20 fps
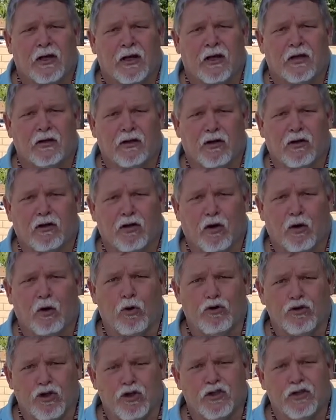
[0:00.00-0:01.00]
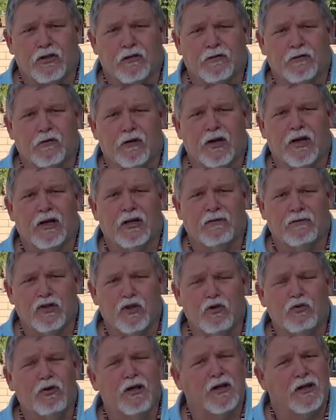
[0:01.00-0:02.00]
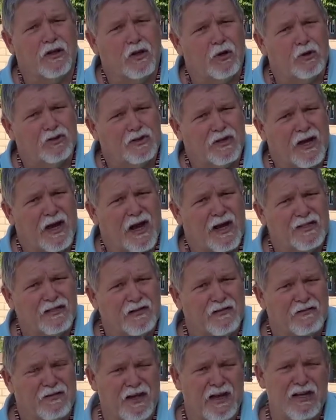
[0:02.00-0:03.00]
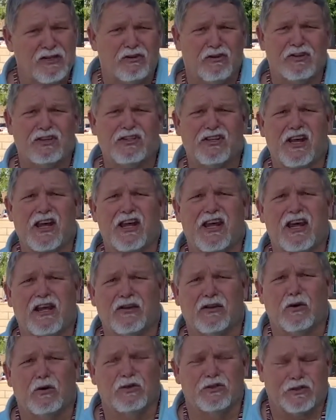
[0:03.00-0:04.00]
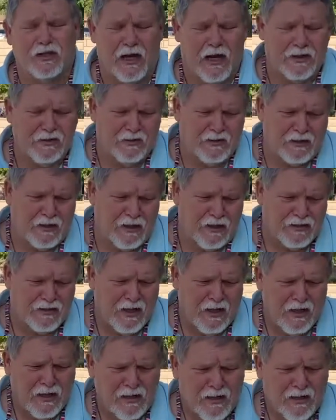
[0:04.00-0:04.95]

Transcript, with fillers: And their coach isn't afraid of doing those kinds of things or saying those kinds of things.